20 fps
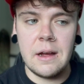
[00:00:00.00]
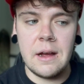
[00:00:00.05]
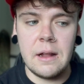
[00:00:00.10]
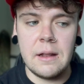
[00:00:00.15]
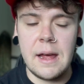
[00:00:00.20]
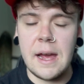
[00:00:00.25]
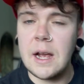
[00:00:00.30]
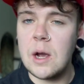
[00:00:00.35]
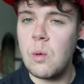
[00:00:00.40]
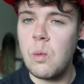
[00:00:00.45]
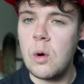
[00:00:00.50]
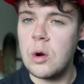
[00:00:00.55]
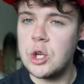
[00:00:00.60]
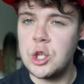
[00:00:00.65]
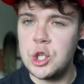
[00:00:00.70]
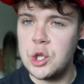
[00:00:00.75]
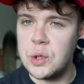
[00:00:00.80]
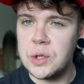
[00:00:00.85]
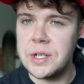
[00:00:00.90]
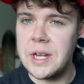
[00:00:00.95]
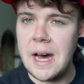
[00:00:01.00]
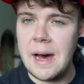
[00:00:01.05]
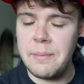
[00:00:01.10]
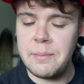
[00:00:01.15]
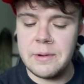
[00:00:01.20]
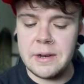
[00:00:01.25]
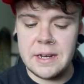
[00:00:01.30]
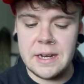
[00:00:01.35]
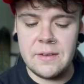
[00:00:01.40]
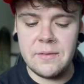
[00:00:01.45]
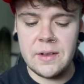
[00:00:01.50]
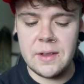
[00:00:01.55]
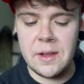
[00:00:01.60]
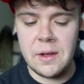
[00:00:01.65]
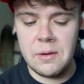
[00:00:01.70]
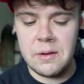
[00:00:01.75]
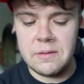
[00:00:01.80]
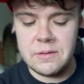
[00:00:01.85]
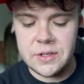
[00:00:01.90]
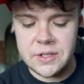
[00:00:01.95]
like what just happened, even
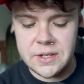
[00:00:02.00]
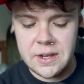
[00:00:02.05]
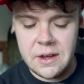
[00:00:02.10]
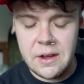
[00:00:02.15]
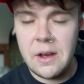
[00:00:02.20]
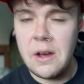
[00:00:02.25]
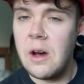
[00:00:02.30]
though it was